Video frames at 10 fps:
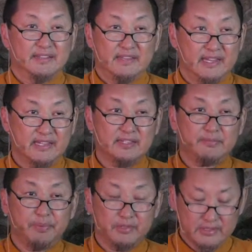
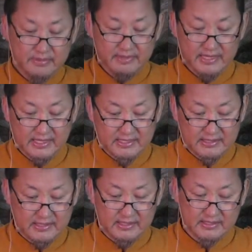negative, positive,
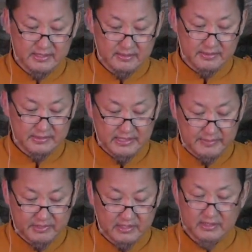negative
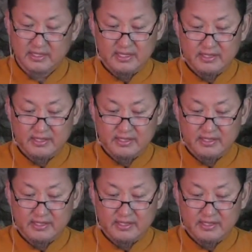circumstances,